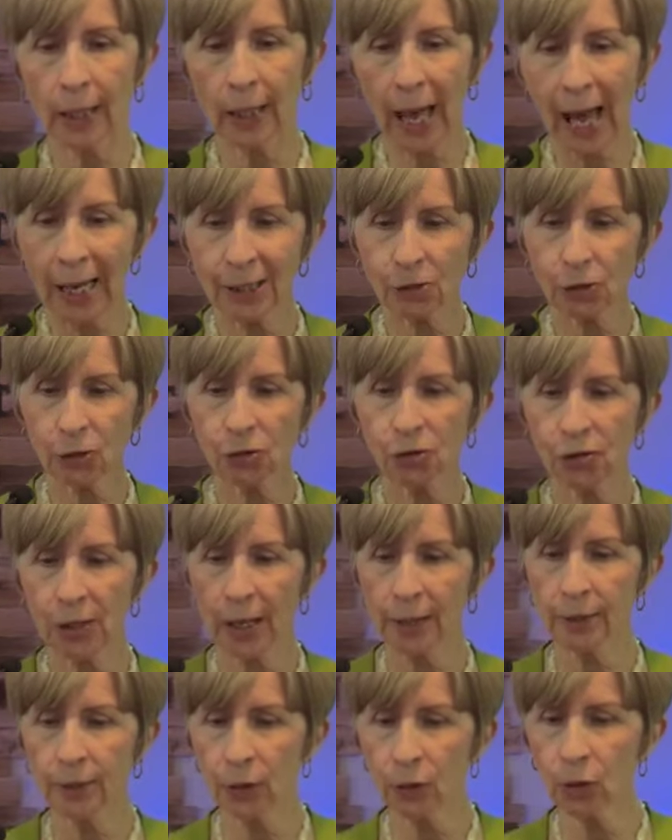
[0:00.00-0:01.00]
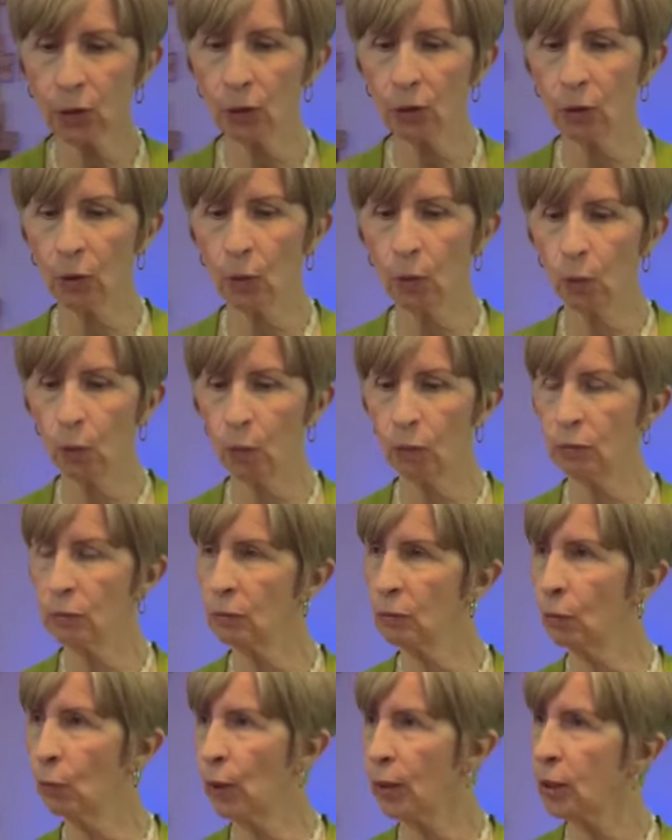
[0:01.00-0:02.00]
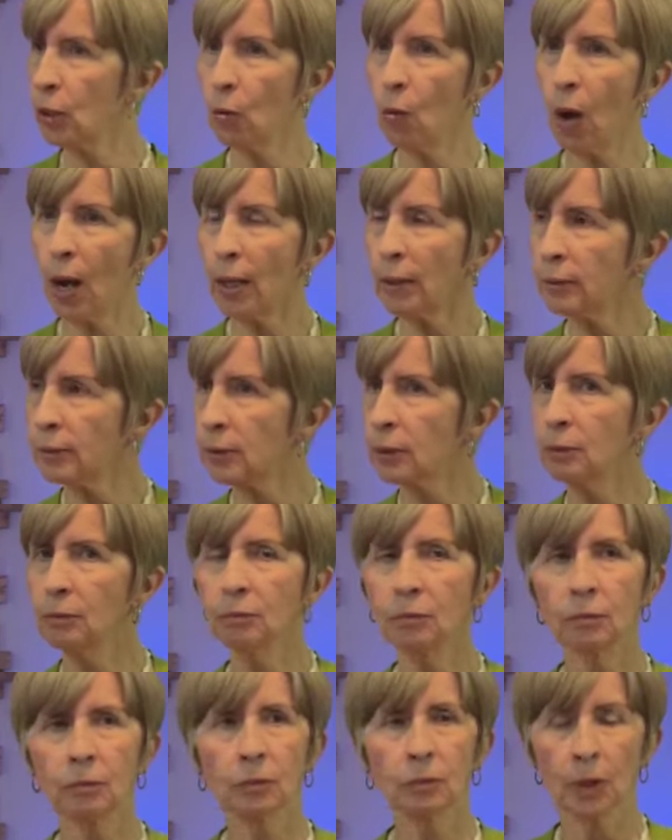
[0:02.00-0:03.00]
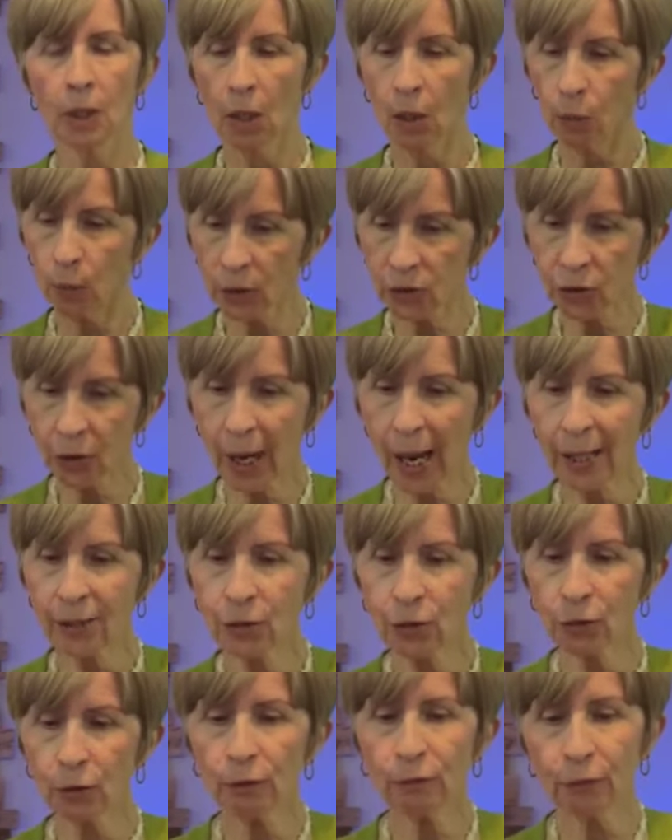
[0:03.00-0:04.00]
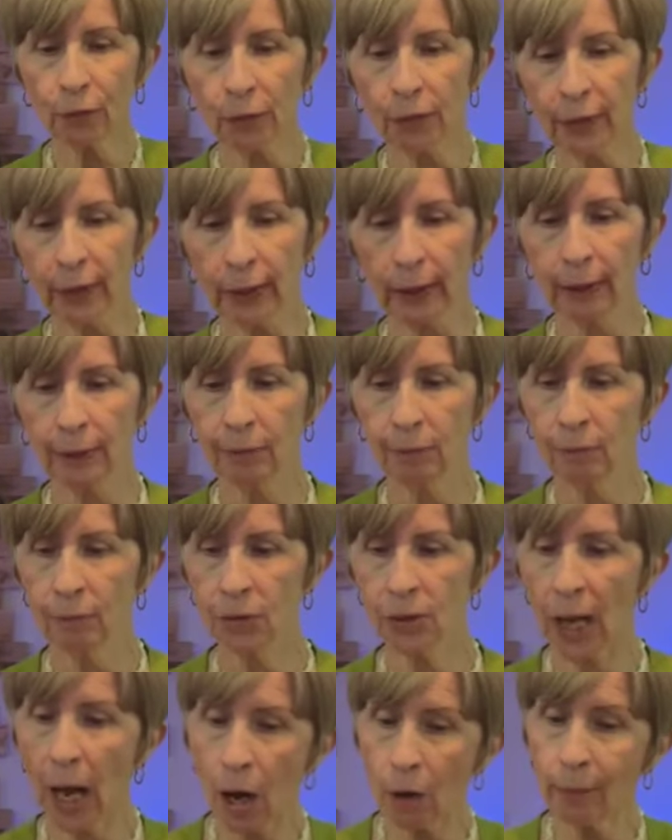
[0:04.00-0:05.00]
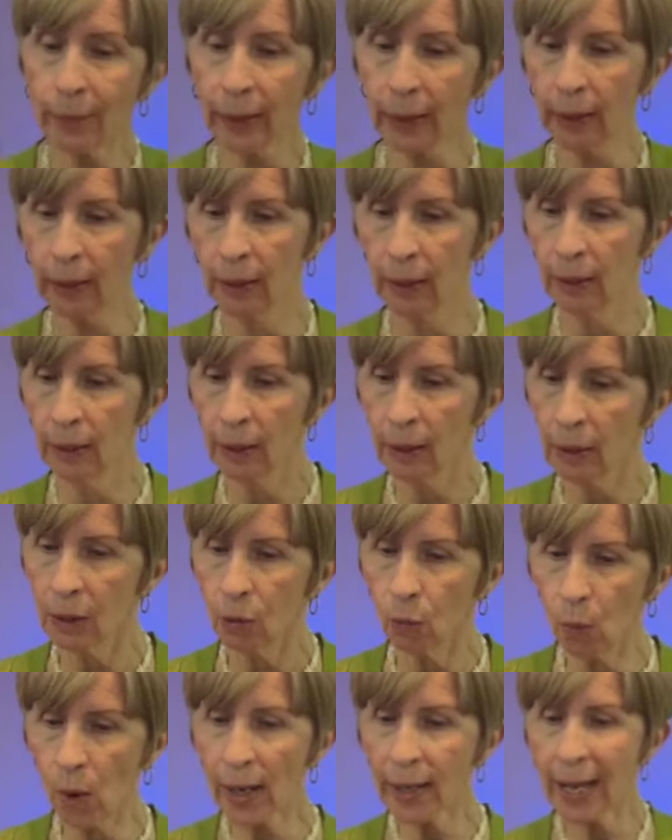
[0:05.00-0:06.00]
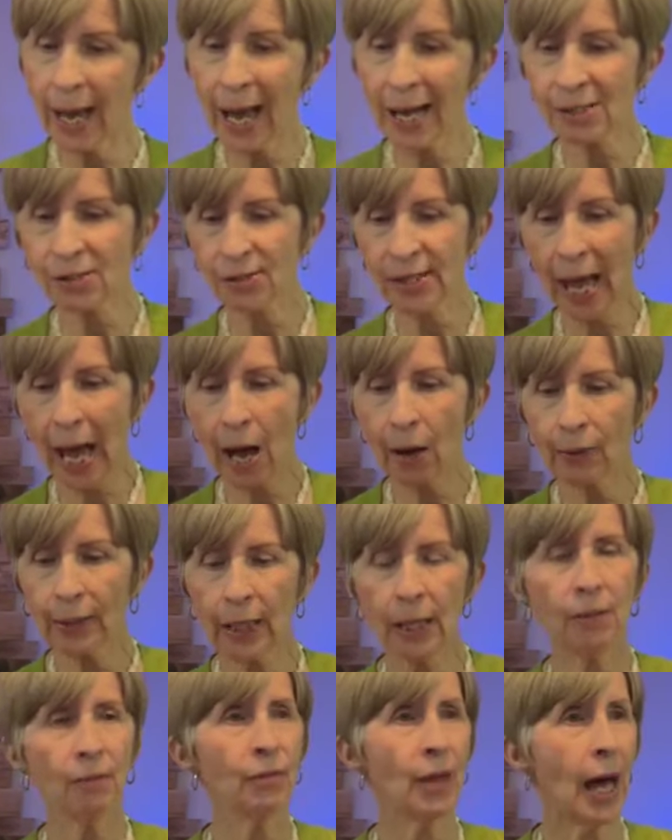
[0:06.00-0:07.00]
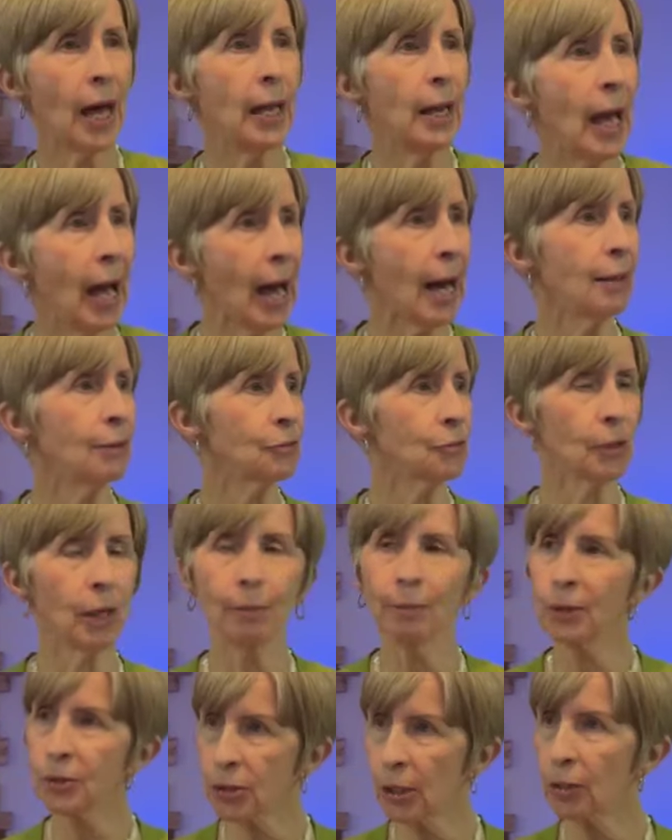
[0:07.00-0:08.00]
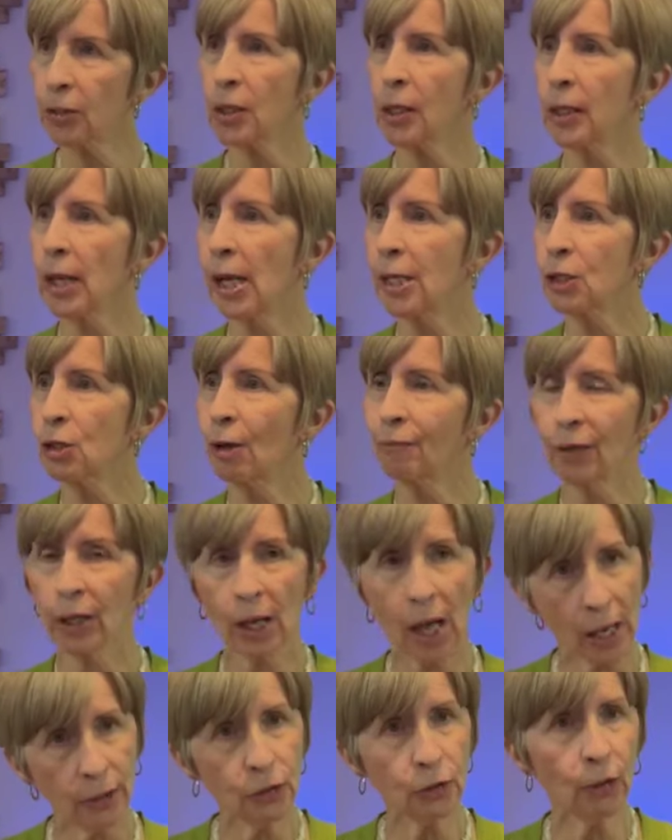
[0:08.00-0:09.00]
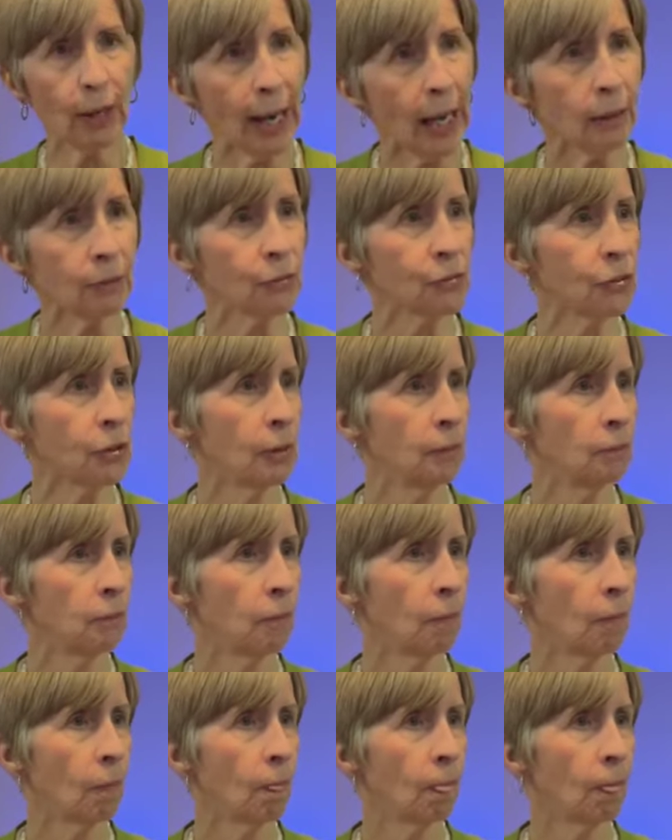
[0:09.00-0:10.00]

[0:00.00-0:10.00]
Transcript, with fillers: And Elisha said unto her, What do you want? What shall I do for thee? Tell me, what hast thou in thine house? Well, I'm going to tell you tonight, you have a lot in your house.